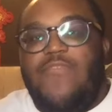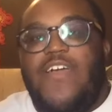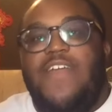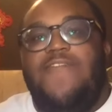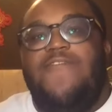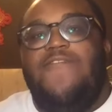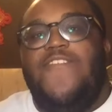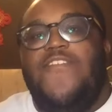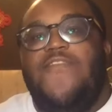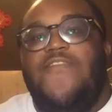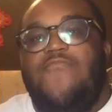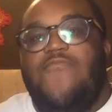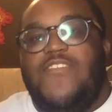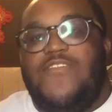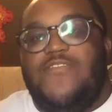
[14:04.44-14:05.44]
my fifth
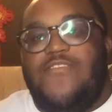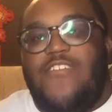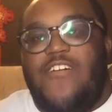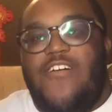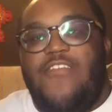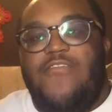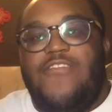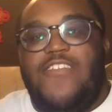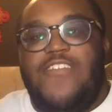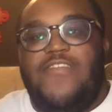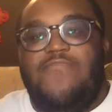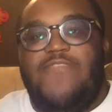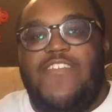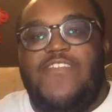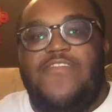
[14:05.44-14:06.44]
winter holiday
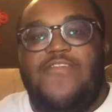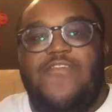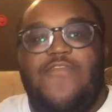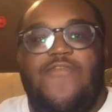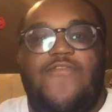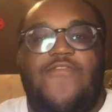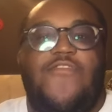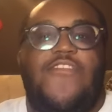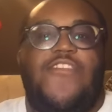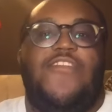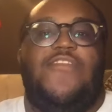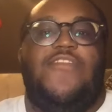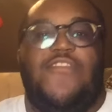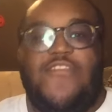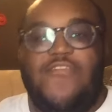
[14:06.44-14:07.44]
special for
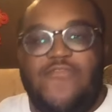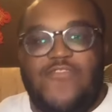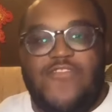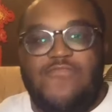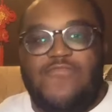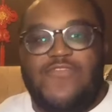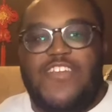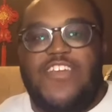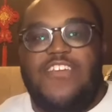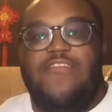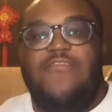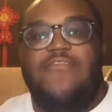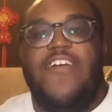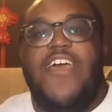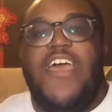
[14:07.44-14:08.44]
this YouTube
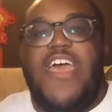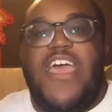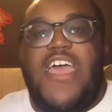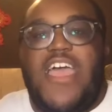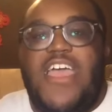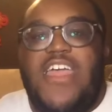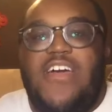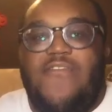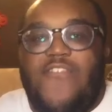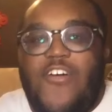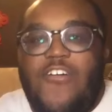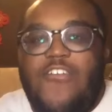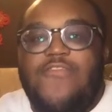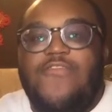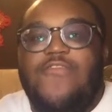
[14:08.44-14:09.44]
channel, and I've
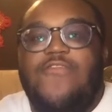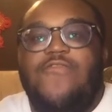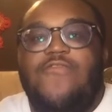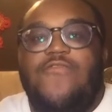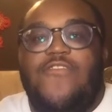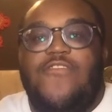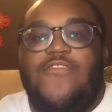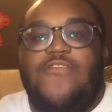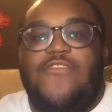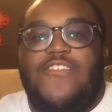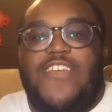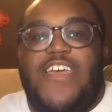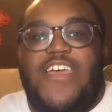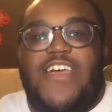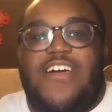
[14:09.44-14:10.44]
also learned
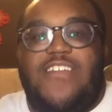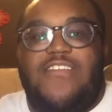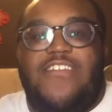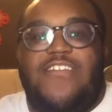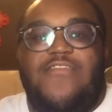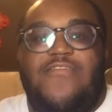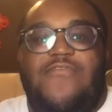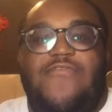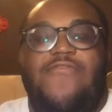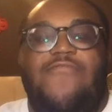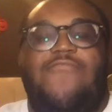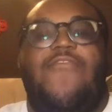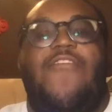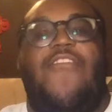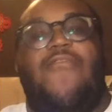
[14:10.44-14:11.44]
that another
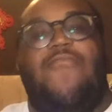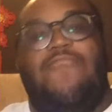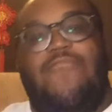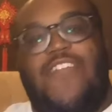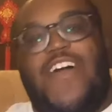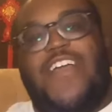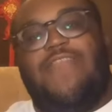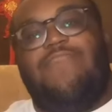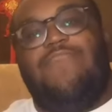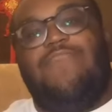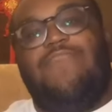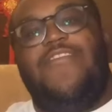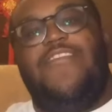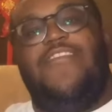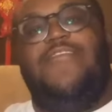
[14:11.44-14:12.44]
group called Black
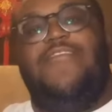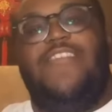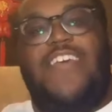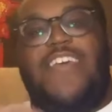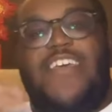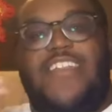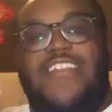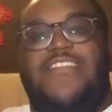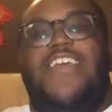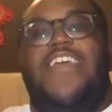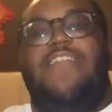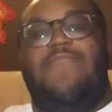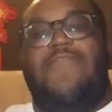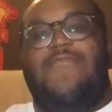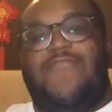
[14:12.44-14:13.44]
Biscuits
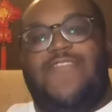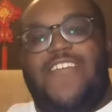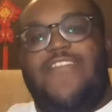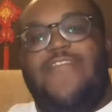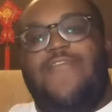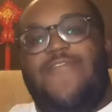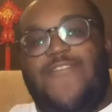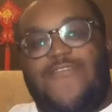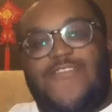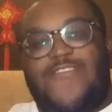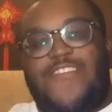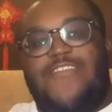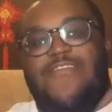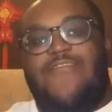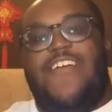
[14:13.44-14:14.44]
debuted their first
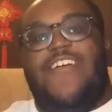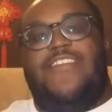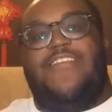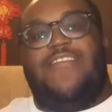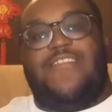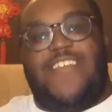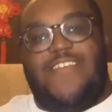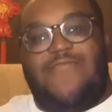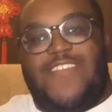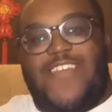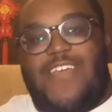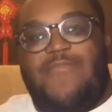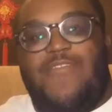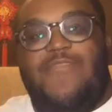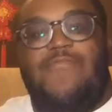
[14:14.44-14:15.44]
single at the same
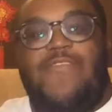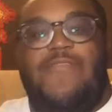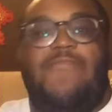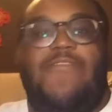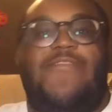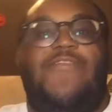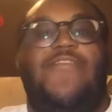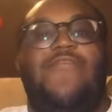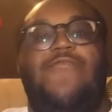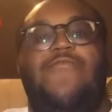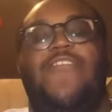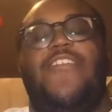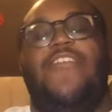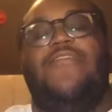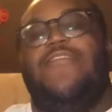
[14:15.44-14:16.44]
time as P B two,
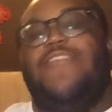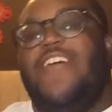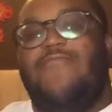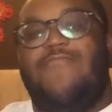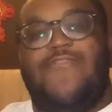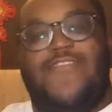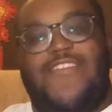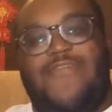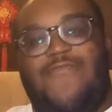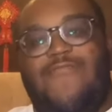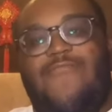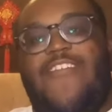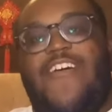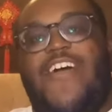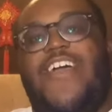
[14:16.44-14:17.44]
so that was even
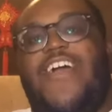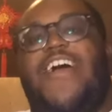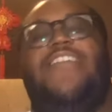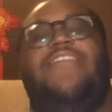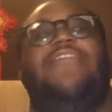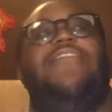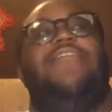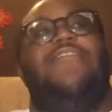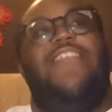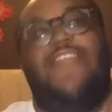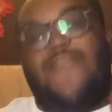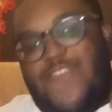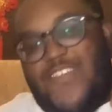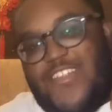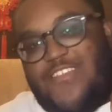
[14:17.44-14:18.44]
why I did
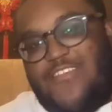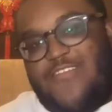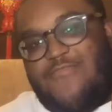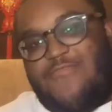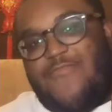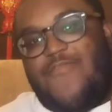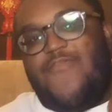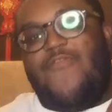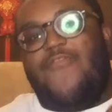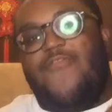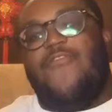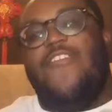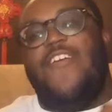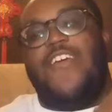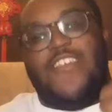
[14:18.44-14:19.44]
their video
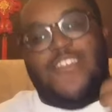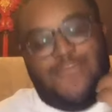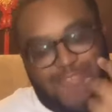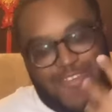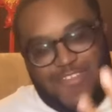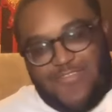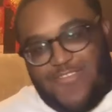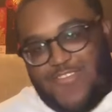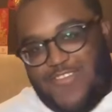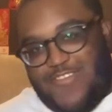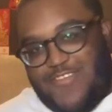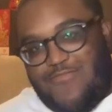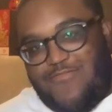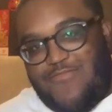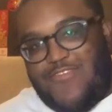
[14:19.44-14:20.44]
before, especially
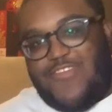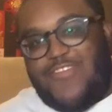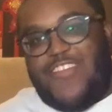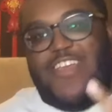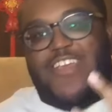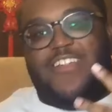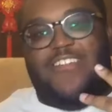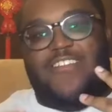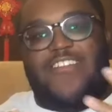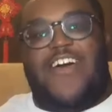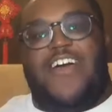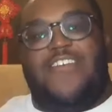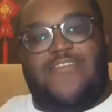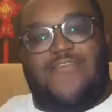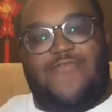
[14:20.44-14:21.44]
since it was like
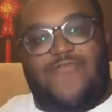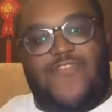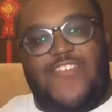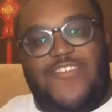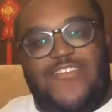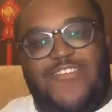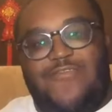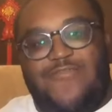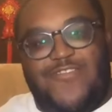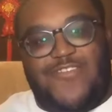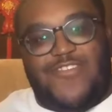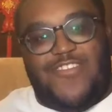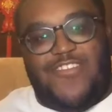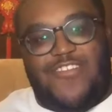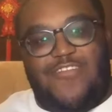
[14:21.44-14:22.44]
lots of research
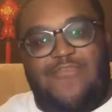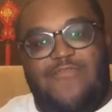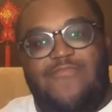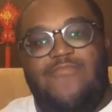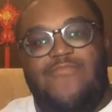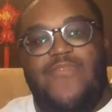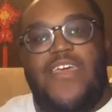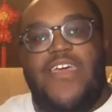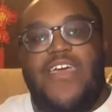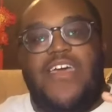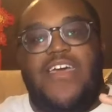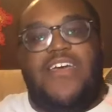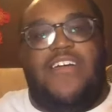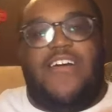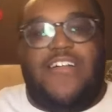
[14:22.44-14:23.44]
to do.
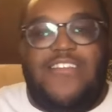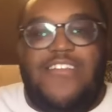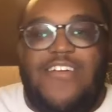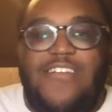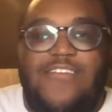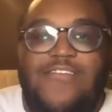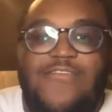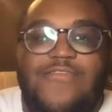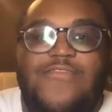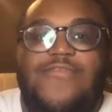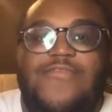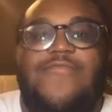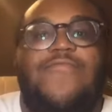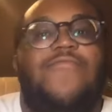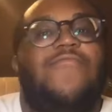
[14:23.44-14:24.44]
Another
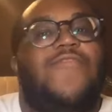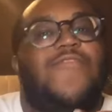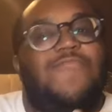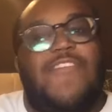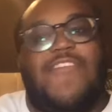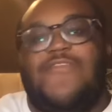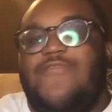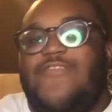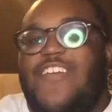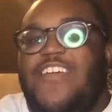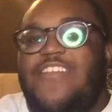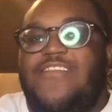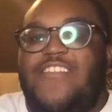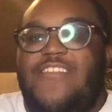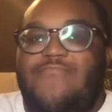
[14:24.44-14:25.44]
special
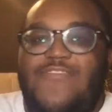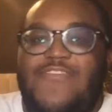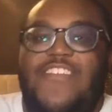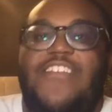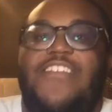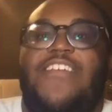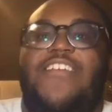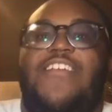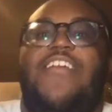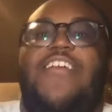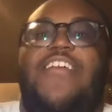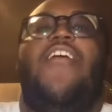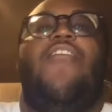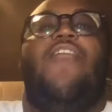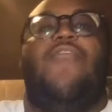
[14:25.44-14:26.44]
guest that was in it,
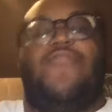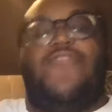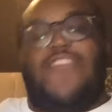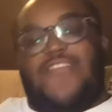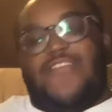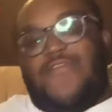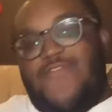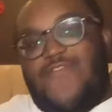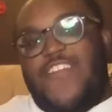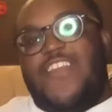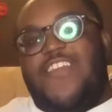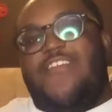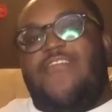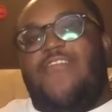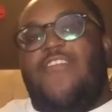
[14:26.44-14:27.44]
this
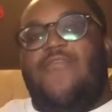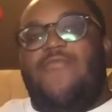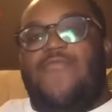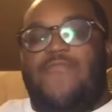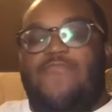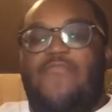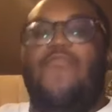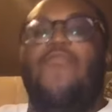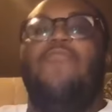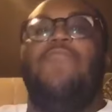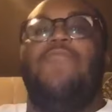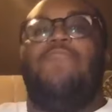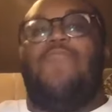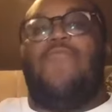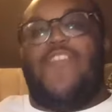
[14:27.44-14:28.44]
video of the
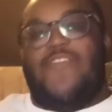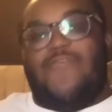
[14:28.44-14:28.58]
Poolbit Boy